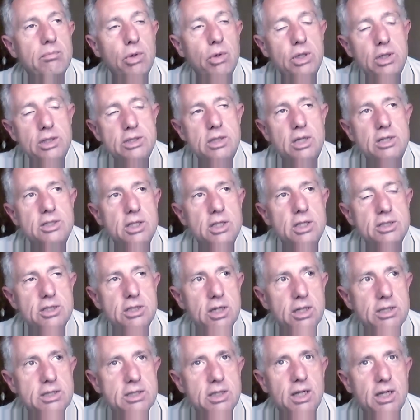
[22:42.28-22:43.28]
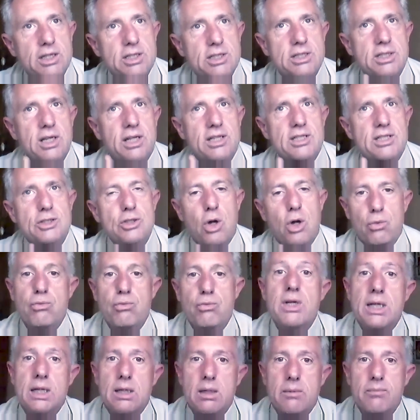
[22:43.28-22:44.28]
Money is is, is, is it's it's not
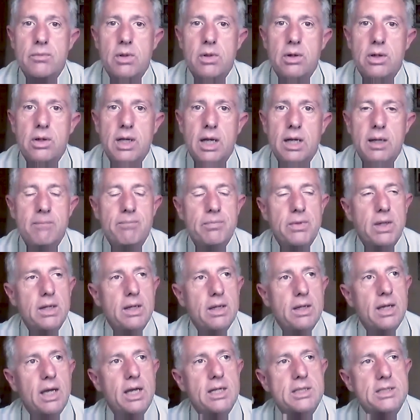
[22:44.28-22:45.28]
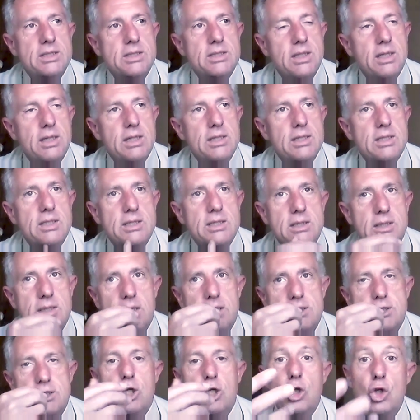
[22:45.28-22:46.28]
real. Okay, it's it's
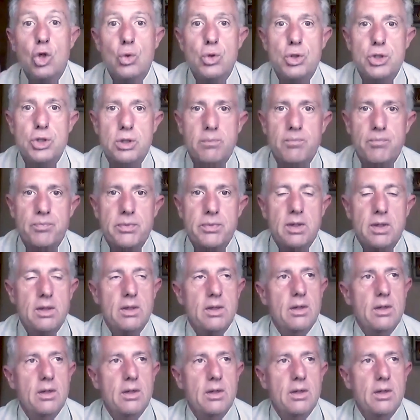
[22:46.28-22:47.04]
it's an illusion.